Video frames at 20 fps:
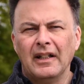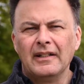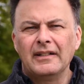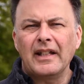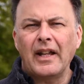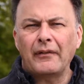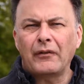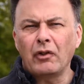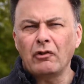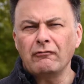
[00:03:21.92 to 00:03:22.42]

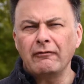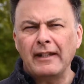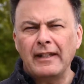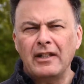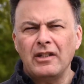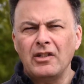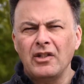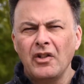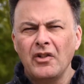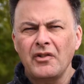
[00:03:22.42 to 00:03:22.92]
Now if you're
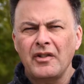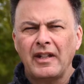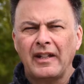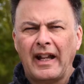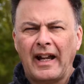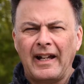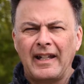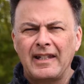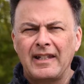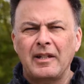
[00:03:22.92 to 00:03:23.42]
already using
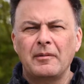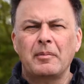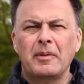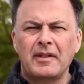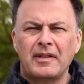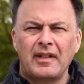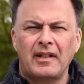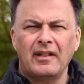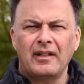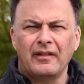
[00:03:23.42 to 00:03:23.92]

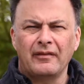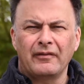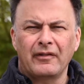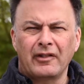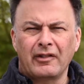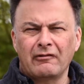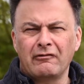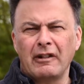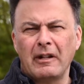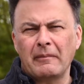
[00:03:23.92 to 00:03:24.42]
80% of
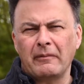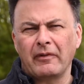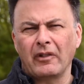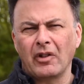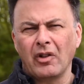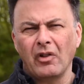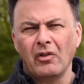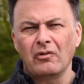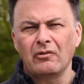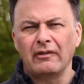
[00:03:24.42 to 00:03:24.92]
the grip for
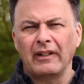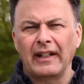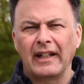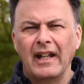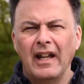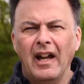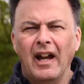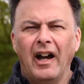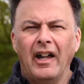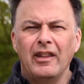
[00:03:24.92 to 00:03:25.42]
cornering
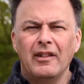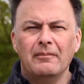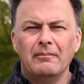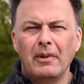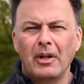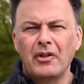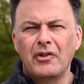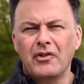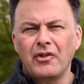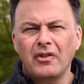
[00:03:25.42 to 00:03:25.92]
and the
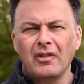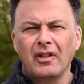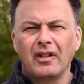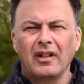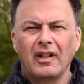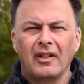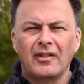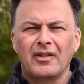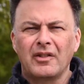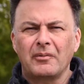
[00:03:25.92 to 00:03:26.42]
most you can
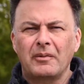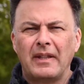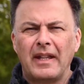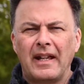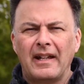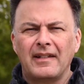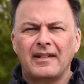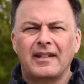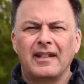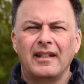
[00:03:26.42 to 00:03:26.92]
go to
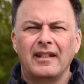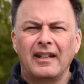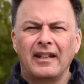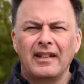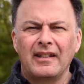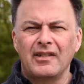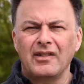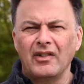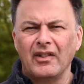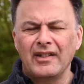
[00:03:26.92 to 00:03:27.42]
without skidding
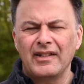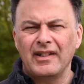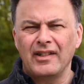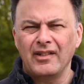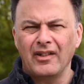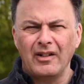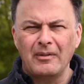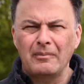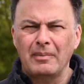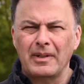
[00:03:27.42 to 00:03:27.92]
is
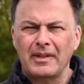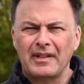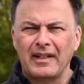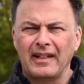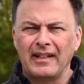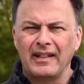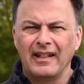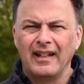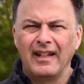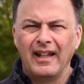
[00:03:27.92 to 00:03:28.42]

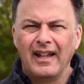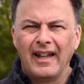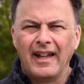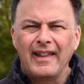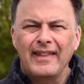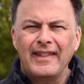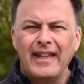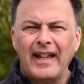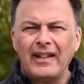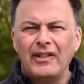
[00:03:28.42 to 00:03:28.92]
99%,
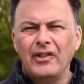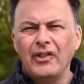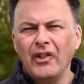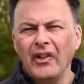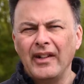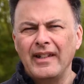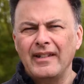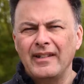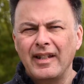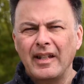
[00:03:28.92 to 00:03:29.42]
that
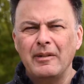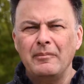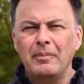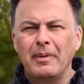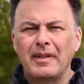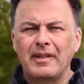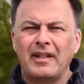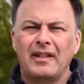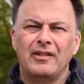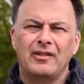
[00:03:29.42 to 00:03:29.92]

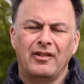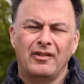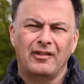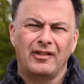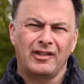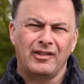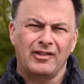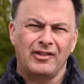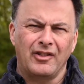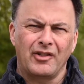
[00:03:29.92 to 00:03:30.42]
19% you
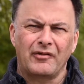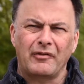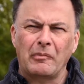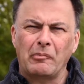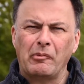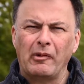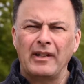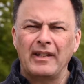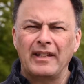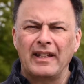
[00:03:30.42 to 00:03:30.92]
can use for
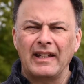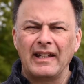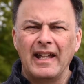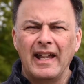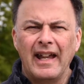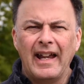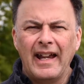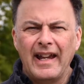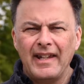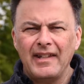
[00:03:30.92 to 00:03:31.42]
braking
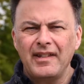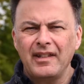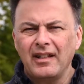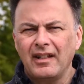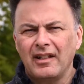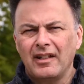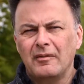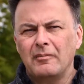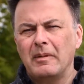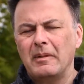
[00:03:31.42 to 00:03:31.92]
isn't
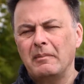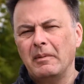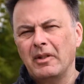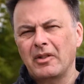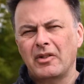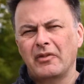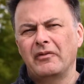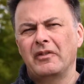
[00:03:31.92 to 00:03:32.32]
going to be much